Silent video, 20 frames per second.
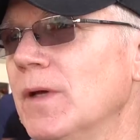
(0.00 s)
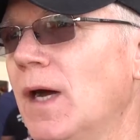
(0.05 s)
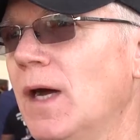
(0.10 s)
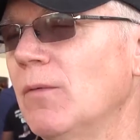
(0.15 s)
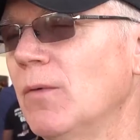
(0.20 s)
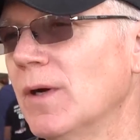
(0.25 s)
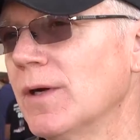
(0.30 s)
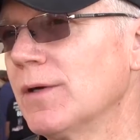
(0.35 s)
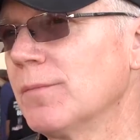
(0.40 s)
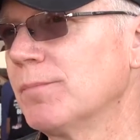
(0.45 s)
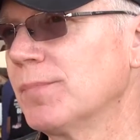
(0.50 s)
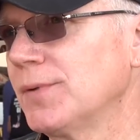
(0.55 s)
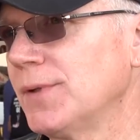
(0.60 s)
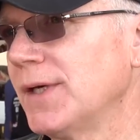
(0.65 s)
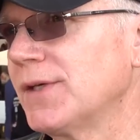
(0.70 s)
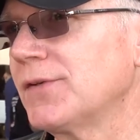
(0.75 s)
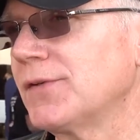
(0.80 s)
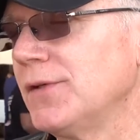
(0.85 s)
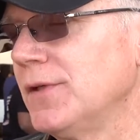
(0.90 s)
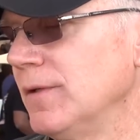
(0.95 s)
wanted
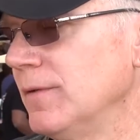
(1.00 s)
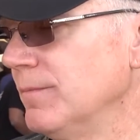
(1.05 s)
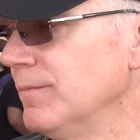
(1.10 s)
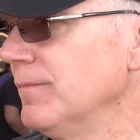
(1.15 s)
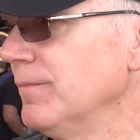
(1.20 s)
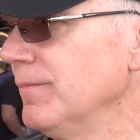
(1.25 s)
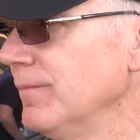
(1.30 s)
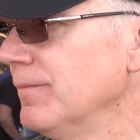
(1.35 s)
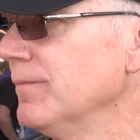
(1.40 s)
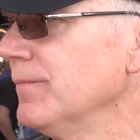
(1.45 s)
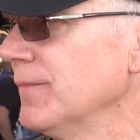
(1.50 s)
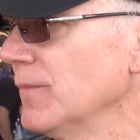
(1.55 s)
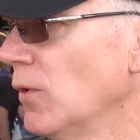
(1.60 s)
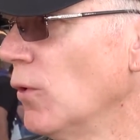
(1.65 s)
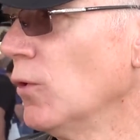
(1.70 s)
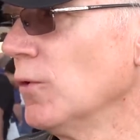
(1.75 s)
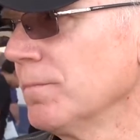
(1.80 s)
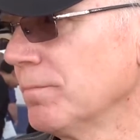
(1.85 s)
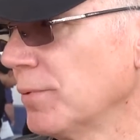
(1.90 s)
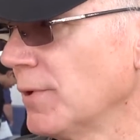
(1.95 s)

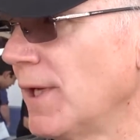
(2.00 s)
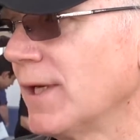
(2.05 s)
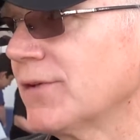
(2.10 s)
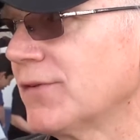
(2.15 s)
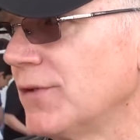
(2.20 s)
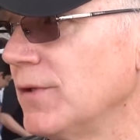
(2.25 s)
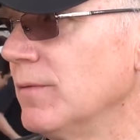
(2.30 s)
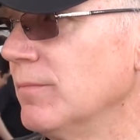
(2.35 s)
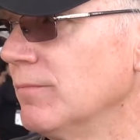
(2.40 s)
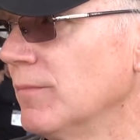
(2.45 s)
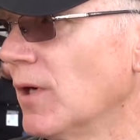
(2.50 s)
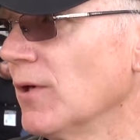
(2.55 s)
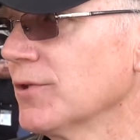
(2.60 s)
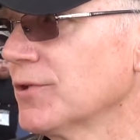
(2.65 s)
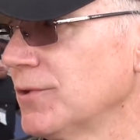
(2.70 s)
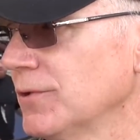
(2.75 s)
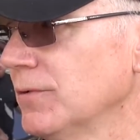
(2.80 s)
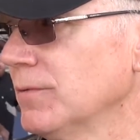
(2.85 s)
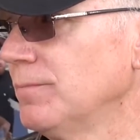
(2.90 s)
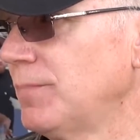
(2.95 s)
old Plexi
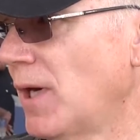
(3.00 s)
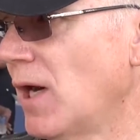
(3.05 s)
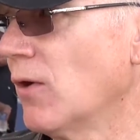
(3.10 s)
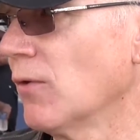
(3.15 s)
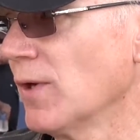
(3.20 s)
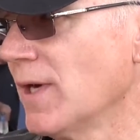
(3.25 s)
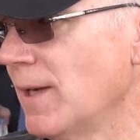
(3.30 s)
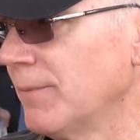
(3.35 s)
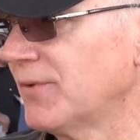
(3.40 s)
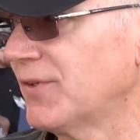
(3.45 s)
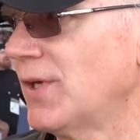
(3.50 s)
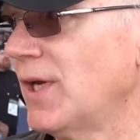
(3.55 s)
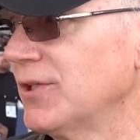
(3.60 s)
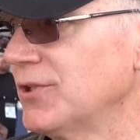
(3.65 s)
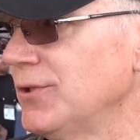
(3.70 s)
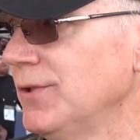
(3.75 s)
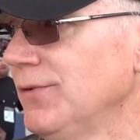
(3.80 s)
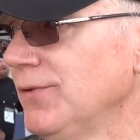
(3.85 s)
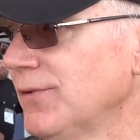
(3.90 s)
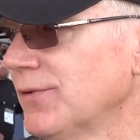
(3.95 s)
Marshall power amp
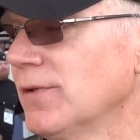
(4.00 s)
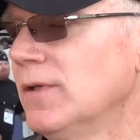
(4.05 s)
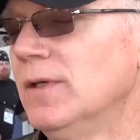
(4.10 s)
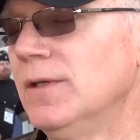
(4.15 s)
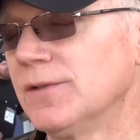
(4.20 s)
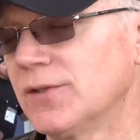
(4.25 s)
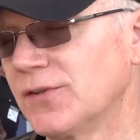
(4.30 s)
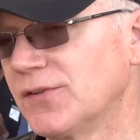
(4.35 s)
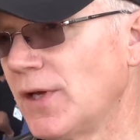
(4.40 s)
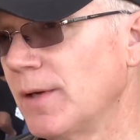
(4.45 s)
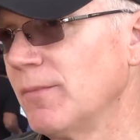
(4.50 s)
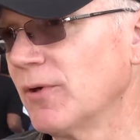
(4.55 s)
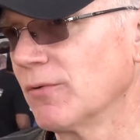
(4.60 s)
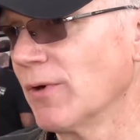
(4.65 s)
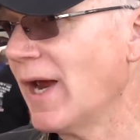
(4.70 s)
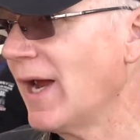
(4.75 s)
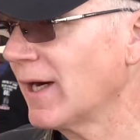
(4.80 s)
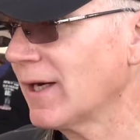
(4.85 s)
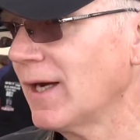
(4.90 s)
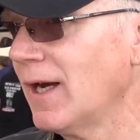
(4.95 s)
sections because I'm a
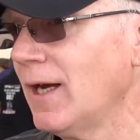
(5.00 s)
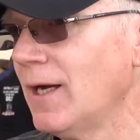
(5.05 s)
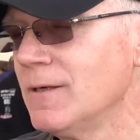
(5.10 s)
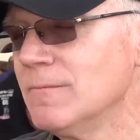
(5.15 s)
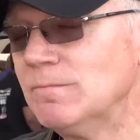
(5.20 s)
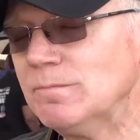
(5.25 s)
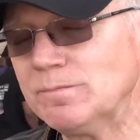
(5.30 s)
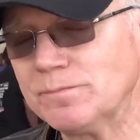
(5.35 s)
rack guy.